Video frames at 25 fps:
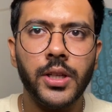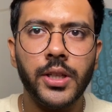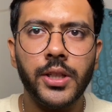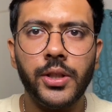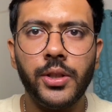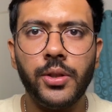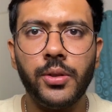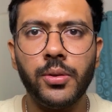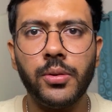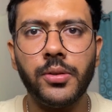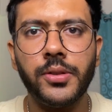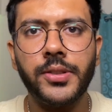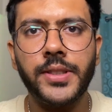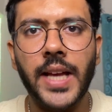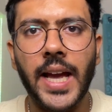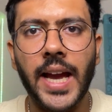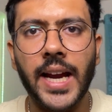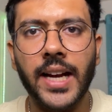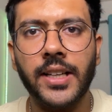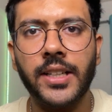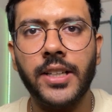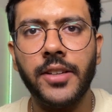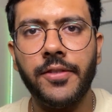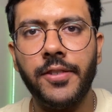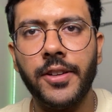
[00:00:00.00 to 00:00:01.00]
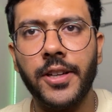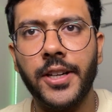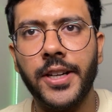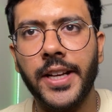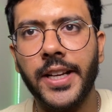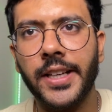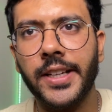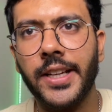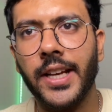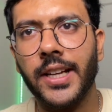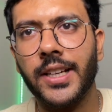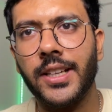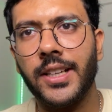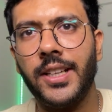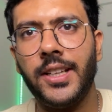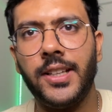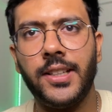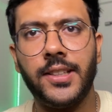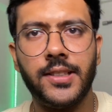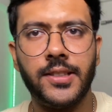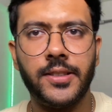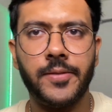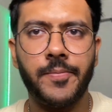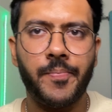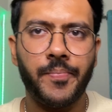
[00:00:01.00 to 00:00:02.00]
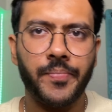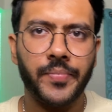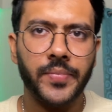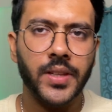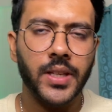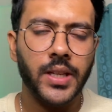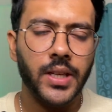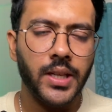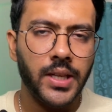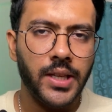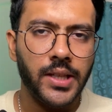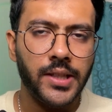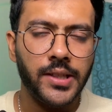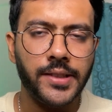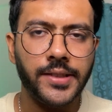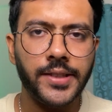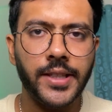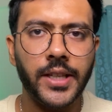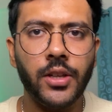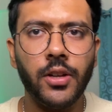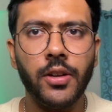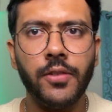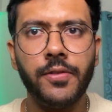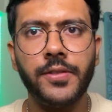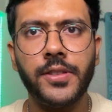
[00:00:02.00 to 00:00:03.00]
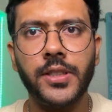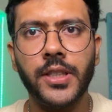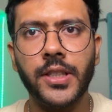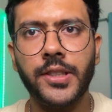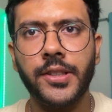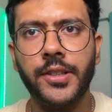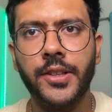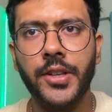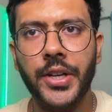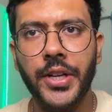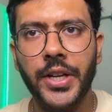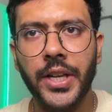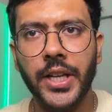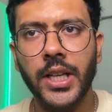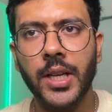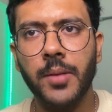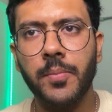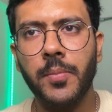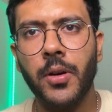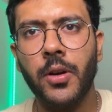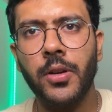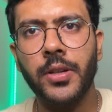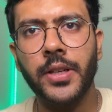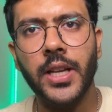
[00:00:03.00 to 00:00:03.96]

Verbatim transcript: use active learning techniques. Instead of just reading about